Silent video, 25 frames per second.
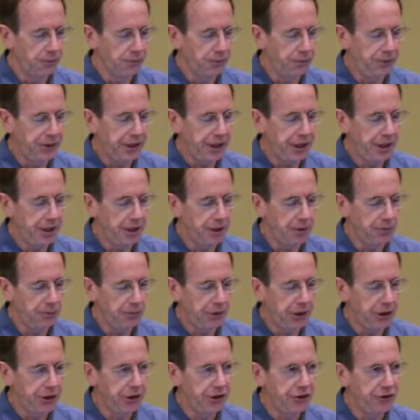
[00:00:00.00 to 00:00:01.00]

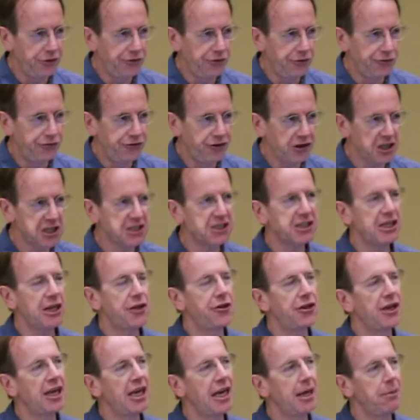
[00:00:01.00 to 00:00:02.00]
we just
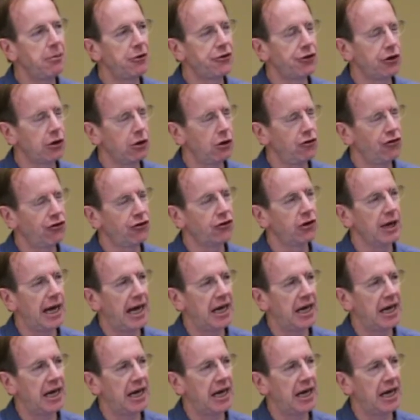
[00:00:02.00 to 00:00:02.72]
did the hematological